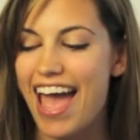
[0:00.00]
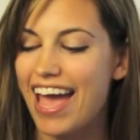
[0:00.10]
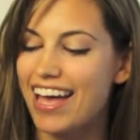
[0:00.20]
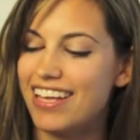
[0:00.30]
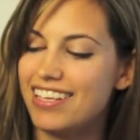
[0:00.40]

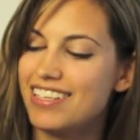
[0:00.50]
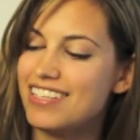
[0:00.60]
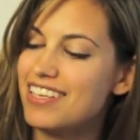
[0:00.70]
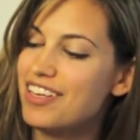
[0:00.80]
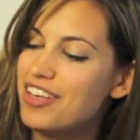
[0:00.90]

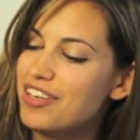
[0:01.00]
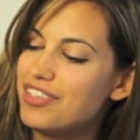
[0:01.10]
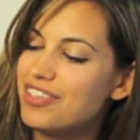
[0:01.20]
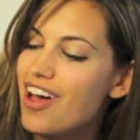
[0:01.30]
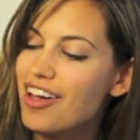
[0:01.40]
And
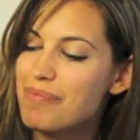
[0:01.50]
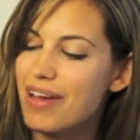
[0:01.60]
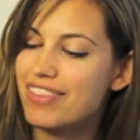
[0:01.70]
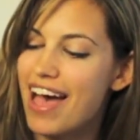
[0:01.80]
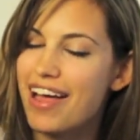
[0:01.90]
to talk
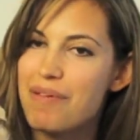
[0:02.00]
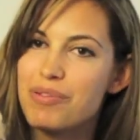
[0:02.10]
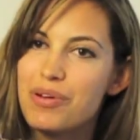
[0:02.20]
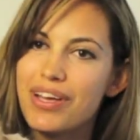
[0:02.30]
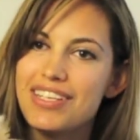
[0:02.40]
about that, I'm
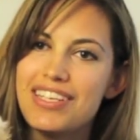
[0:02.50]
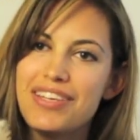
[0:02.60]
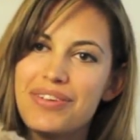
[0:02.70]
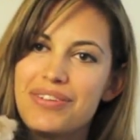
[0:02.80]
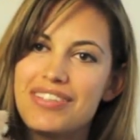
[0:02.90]
going to
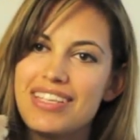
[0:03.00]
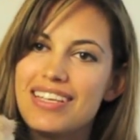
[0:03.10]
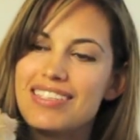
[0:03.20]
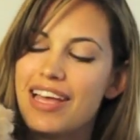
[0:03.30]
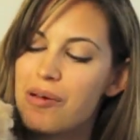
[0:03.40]
use the
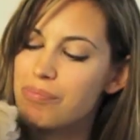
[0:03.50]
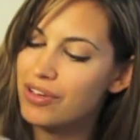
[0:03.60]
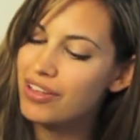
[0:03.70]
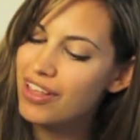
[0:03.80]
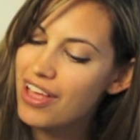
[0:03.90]

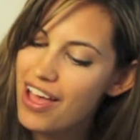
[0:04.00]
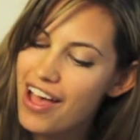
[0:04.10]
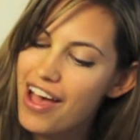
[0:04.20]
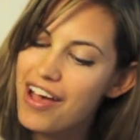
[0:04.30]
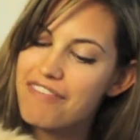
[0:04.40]
example
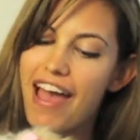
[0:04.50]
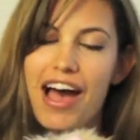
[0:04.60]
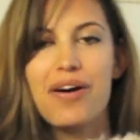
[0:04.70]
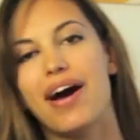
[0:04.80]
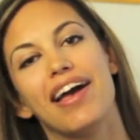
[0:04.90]
of
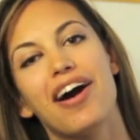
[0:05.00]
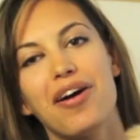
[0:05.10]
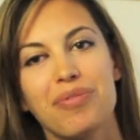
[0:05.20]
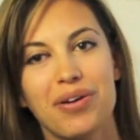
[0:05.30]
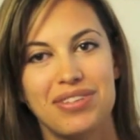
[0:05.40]
how I
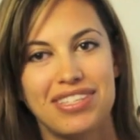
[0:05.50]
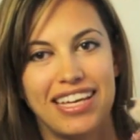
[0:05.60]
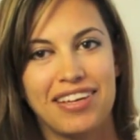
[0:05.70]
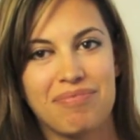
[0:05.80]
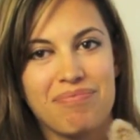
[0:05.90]
got Rosie.